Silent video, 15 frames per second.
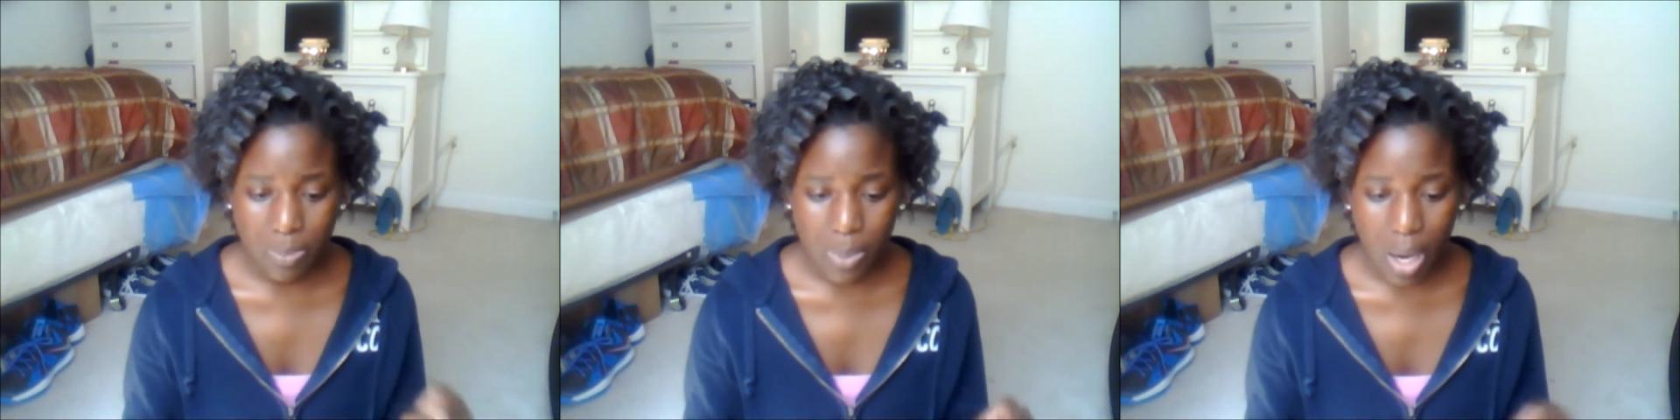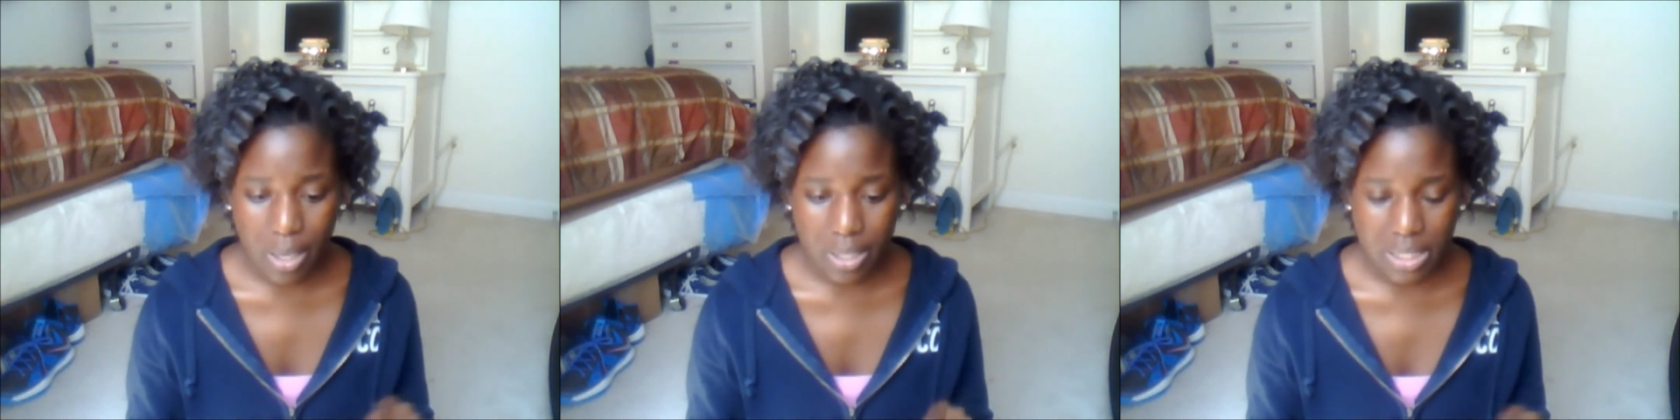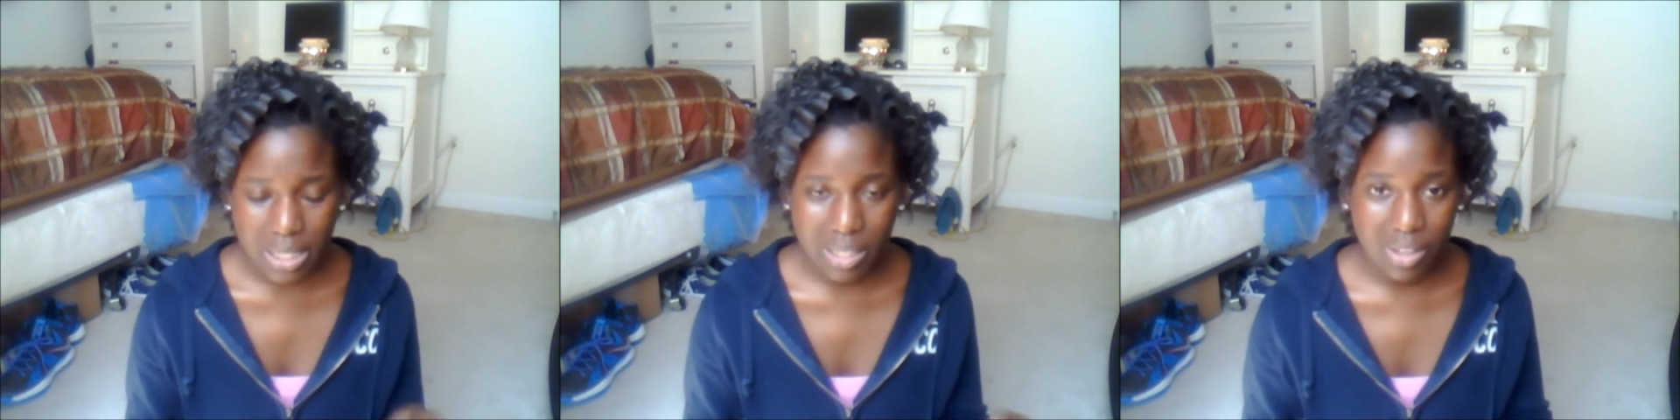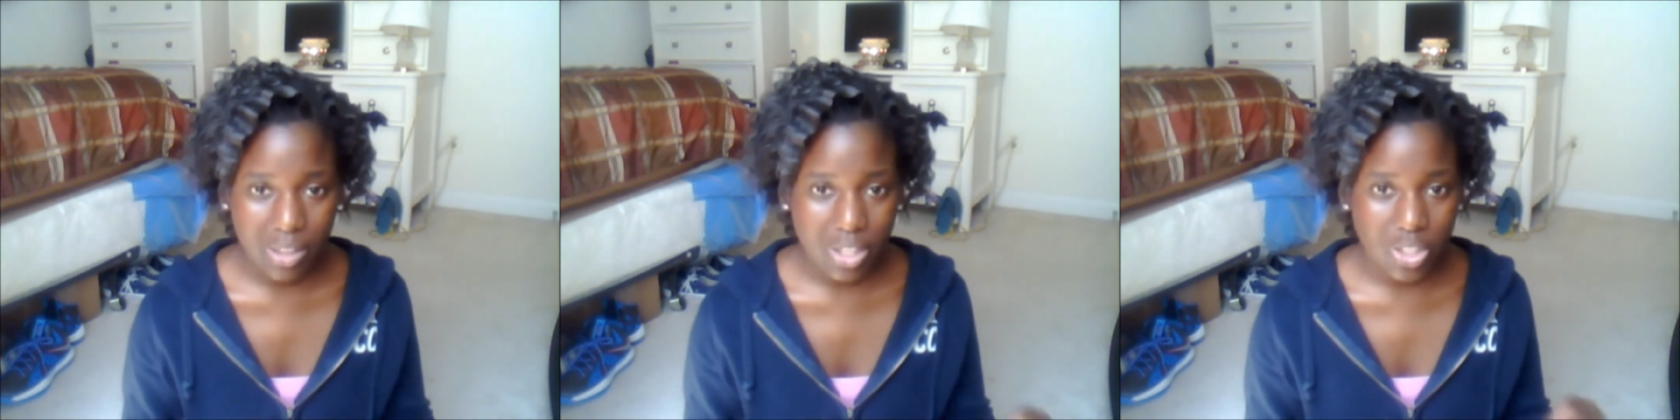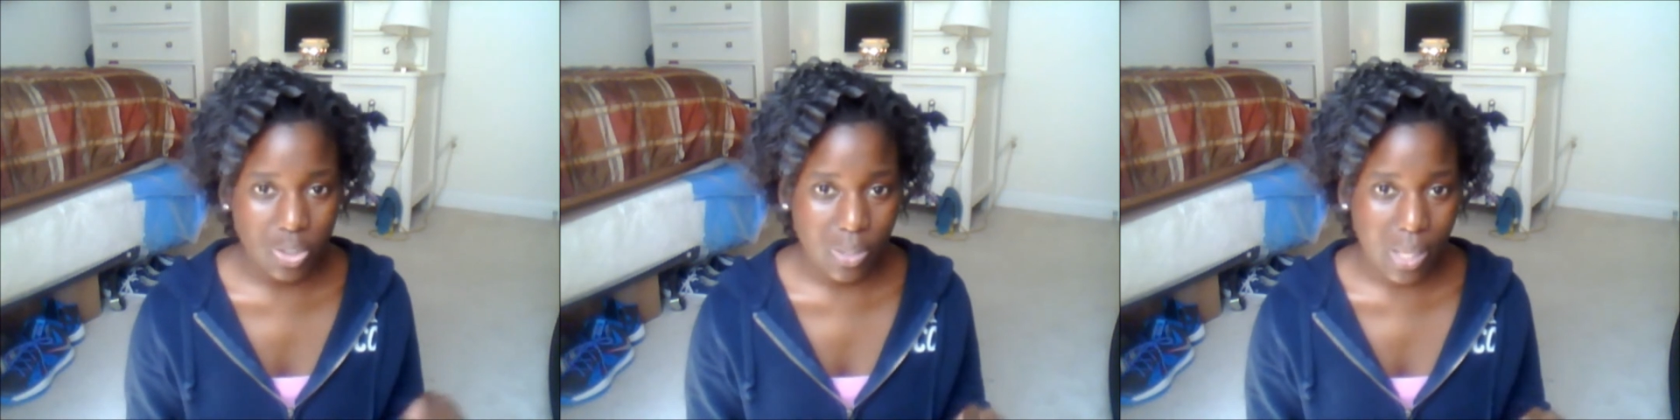products in there
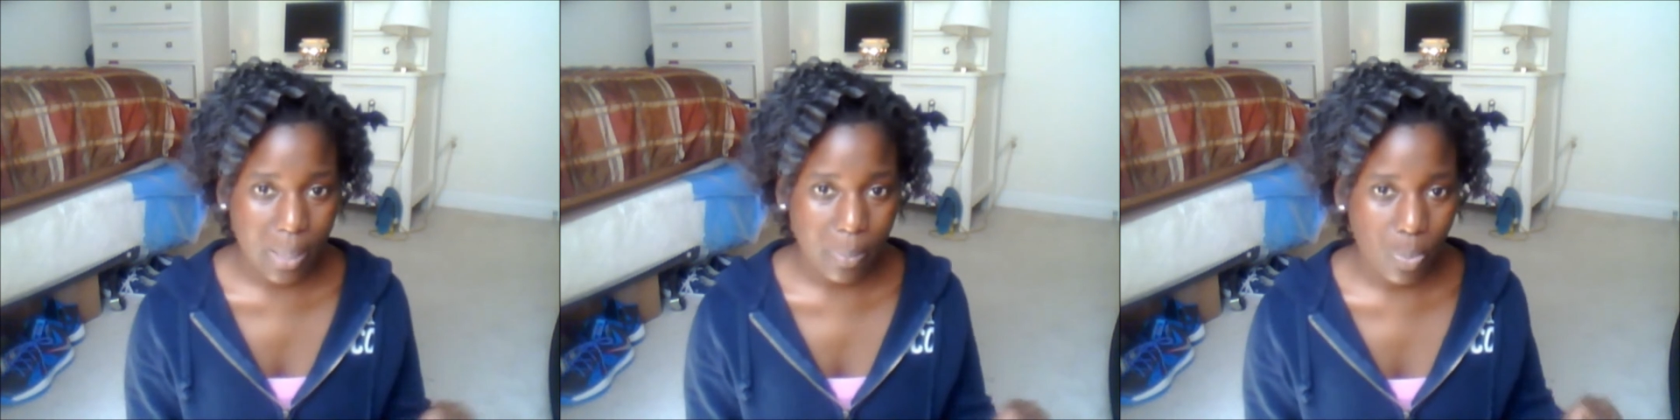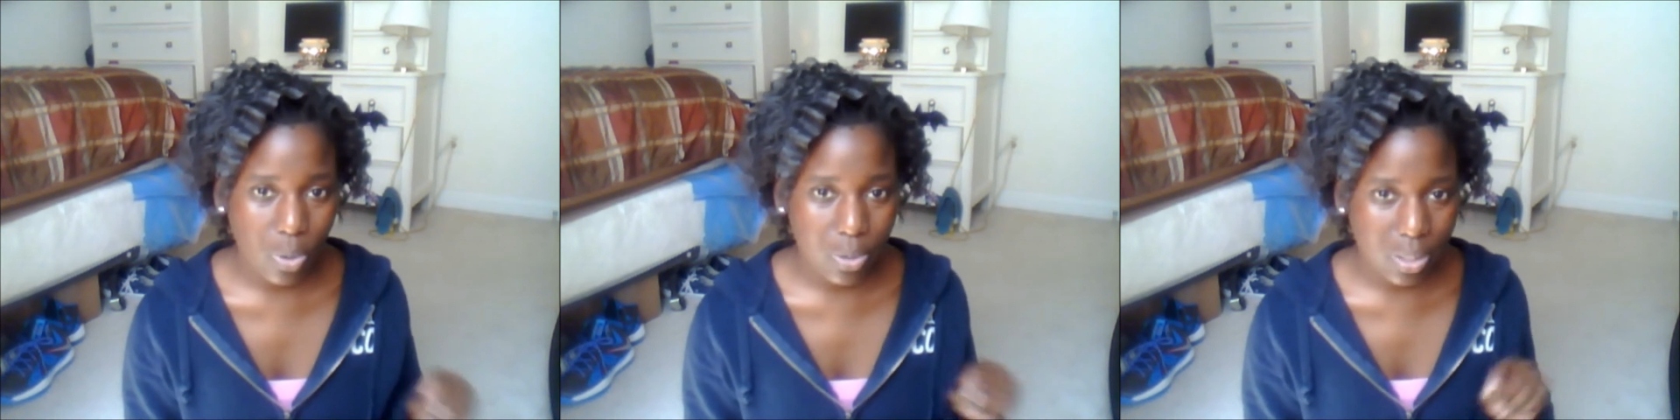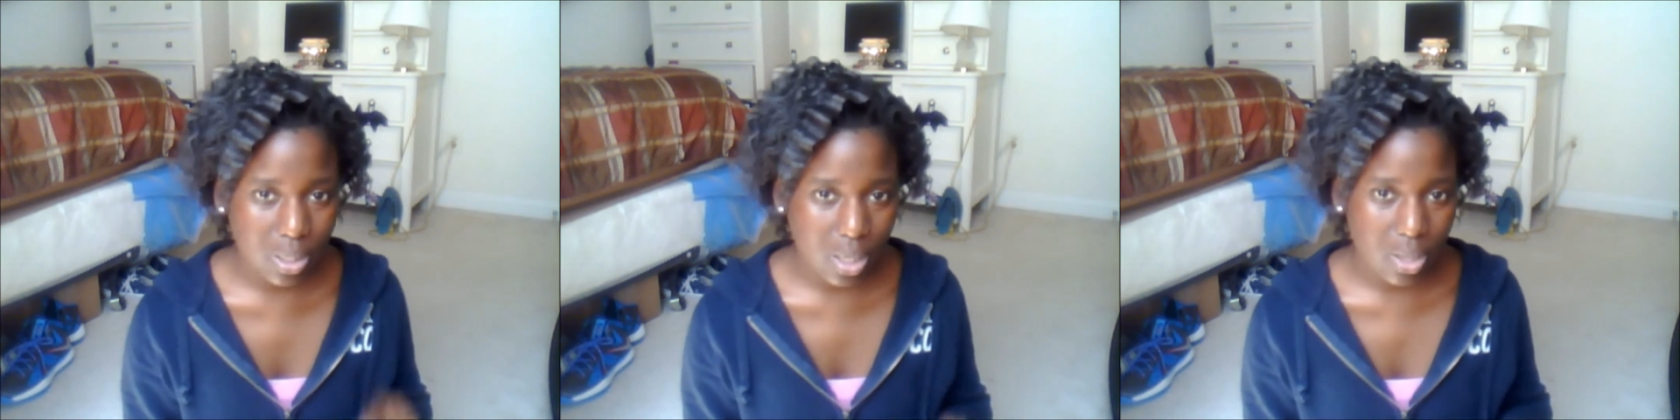that you like more than